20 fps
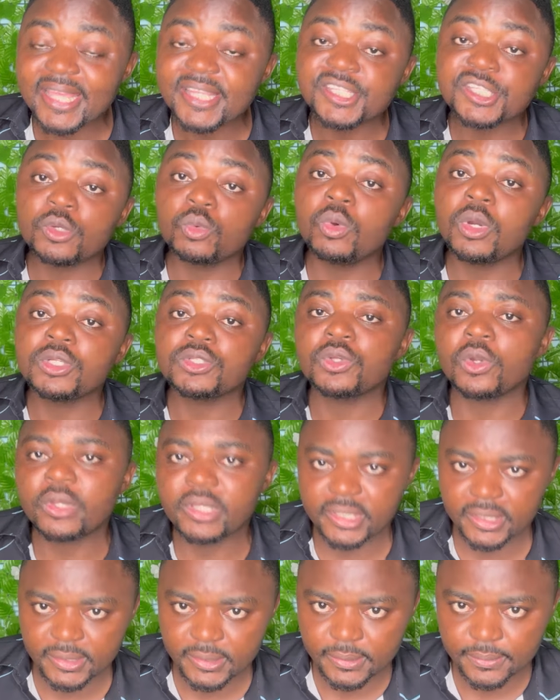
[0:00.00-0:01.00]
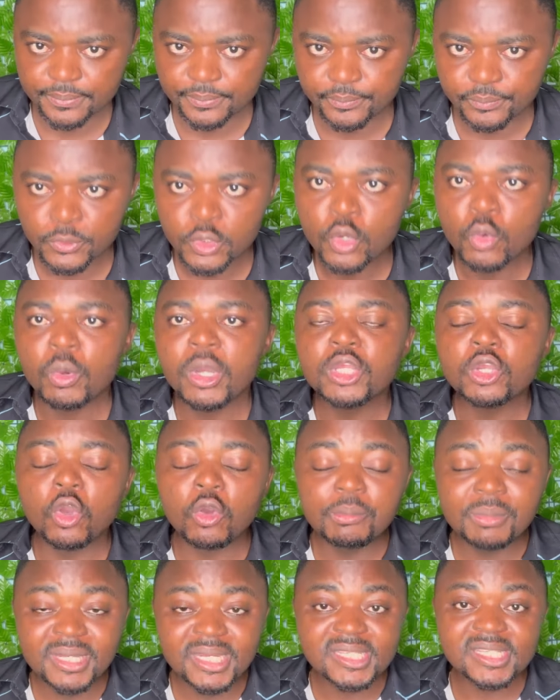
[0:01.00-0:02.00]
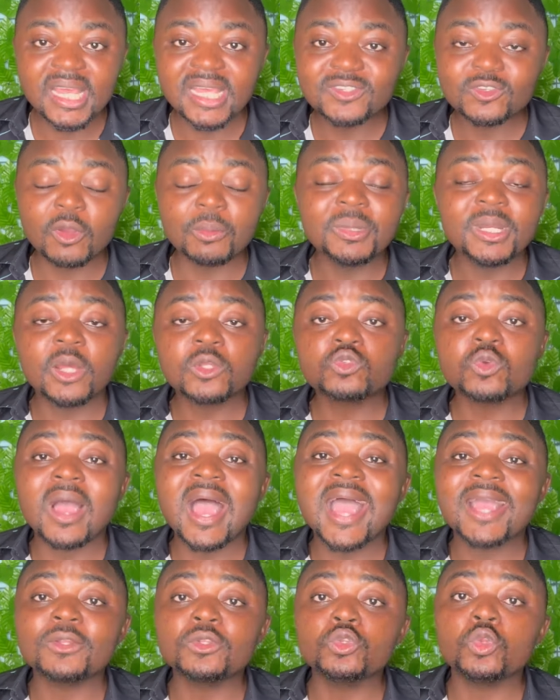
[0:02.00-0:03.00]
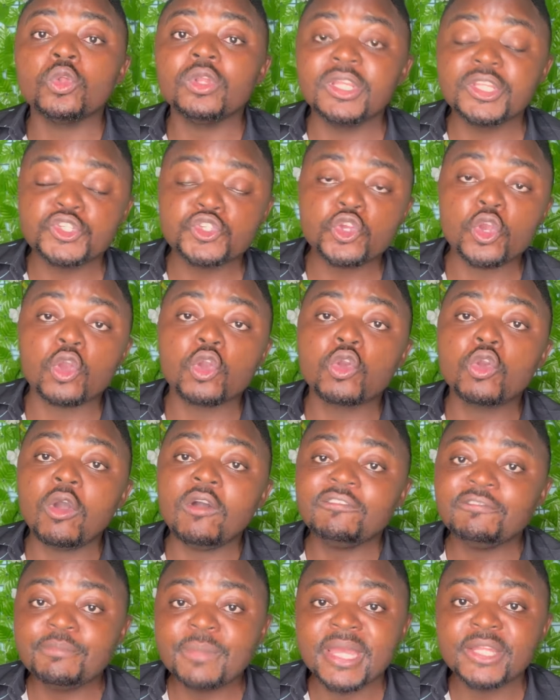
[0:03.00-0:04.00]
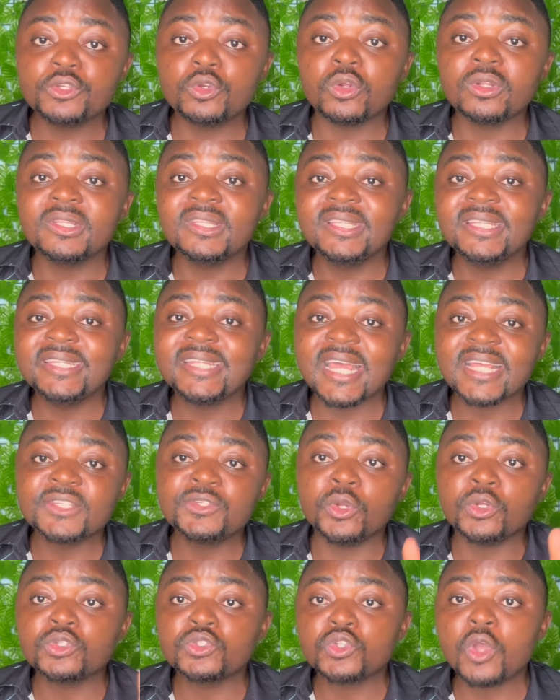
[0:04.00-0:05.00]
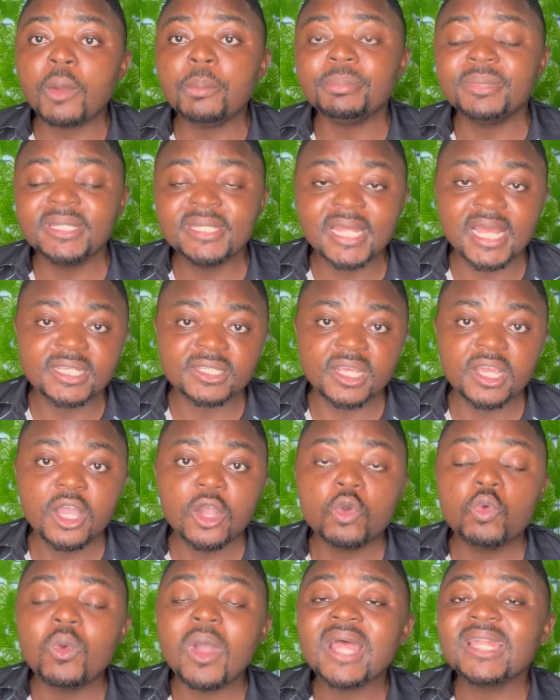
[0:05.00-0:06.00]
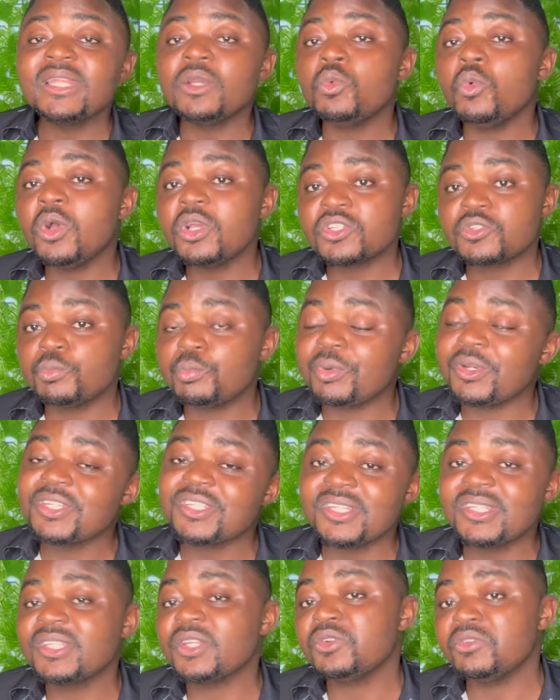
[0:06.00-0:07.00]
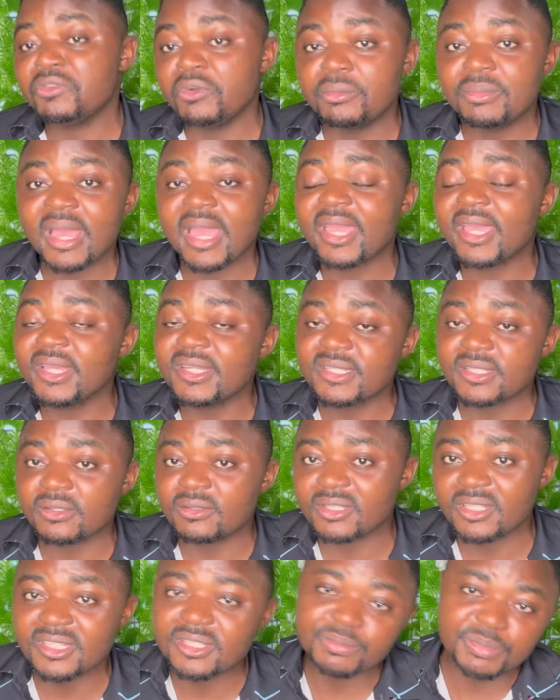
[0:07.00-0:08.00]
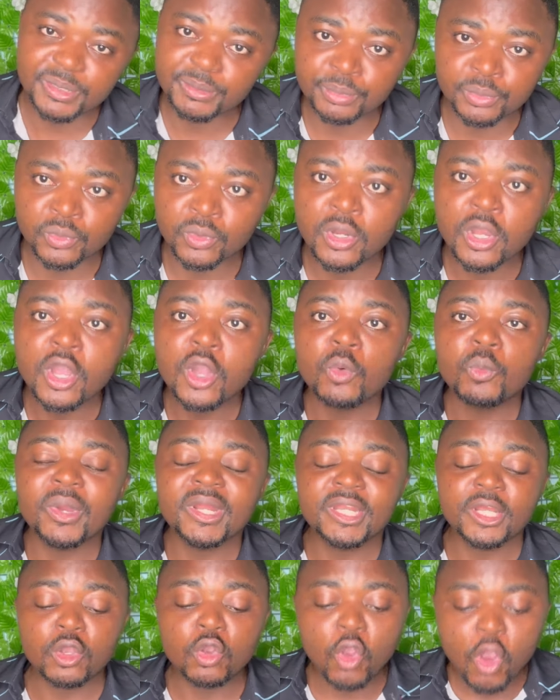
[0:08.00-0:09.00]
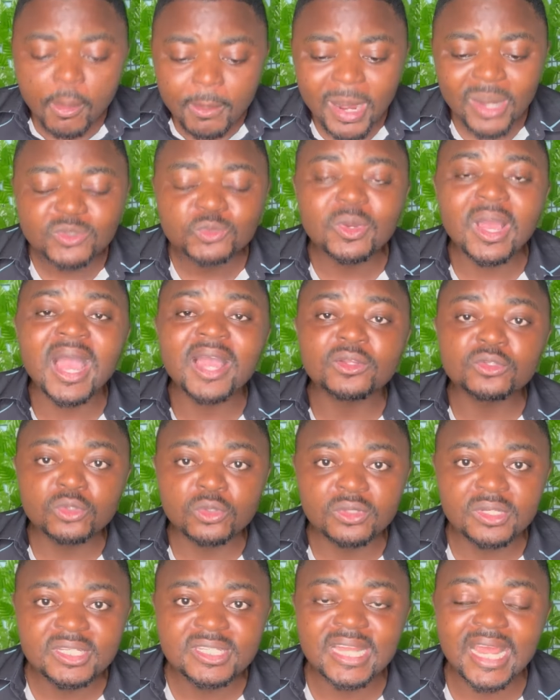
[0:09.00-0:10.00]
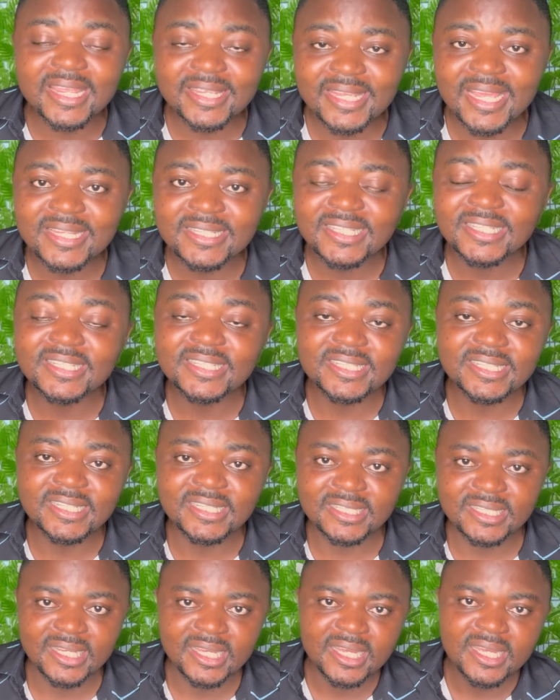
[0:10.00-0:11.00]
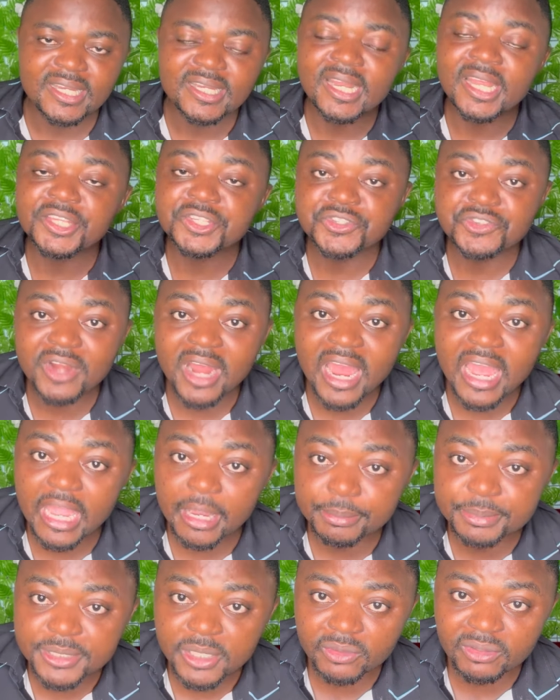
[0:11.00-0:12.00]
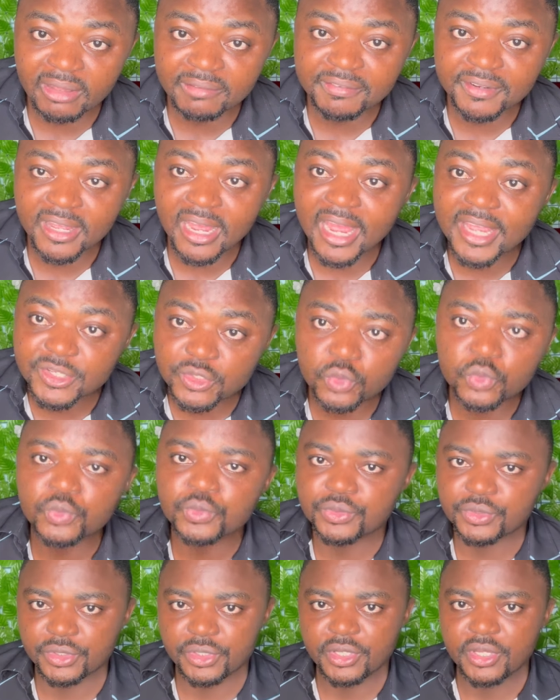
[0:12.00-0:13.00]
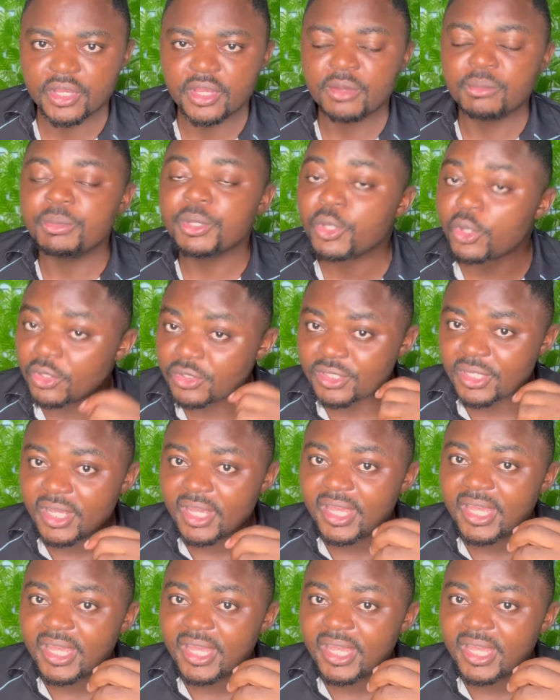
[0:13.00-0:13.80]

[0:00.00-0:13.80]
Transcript: is the one talking, when your own minister is coming out to acknowledge your government, your leaders, your top leaders, who are the ones preaching xenophobia against these people, when they come out to acknowledge that, yes, indeed, Nigeria helped South Africa, it's good. Because